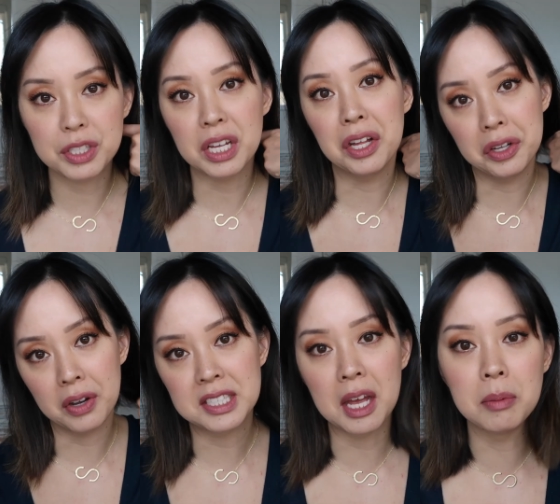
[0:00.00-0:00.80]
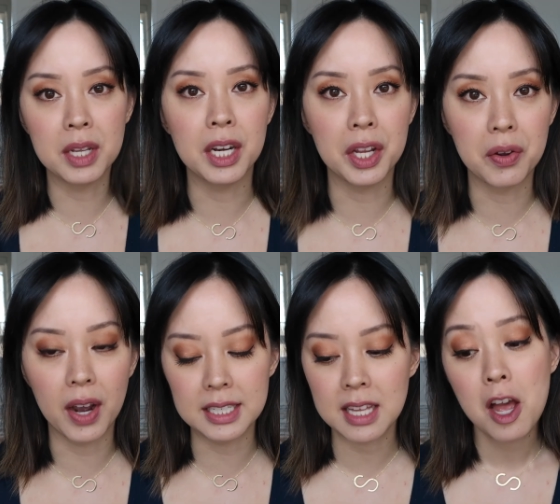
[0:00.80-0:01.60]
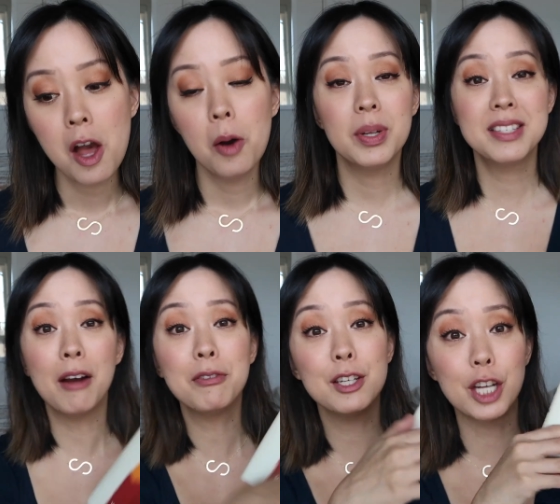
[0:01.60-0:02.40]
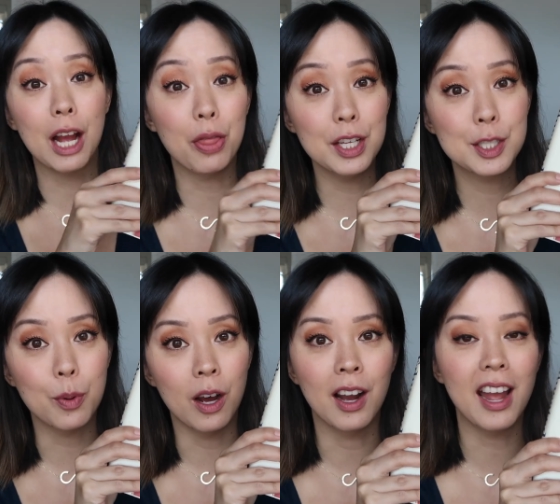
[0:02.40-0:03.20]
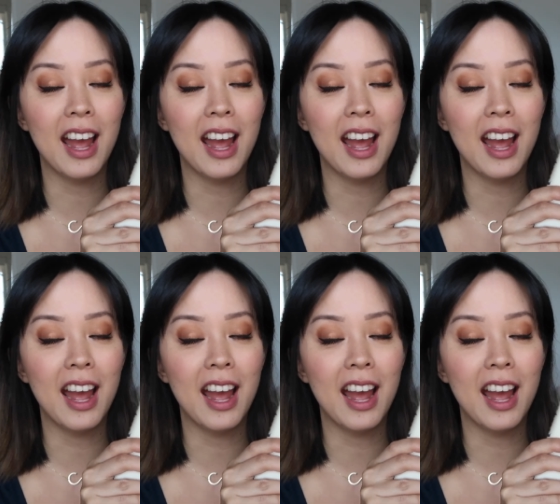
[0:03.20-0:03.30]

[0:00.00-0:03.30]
I'm just telling you guys, updating you guys. But definitely check out this book,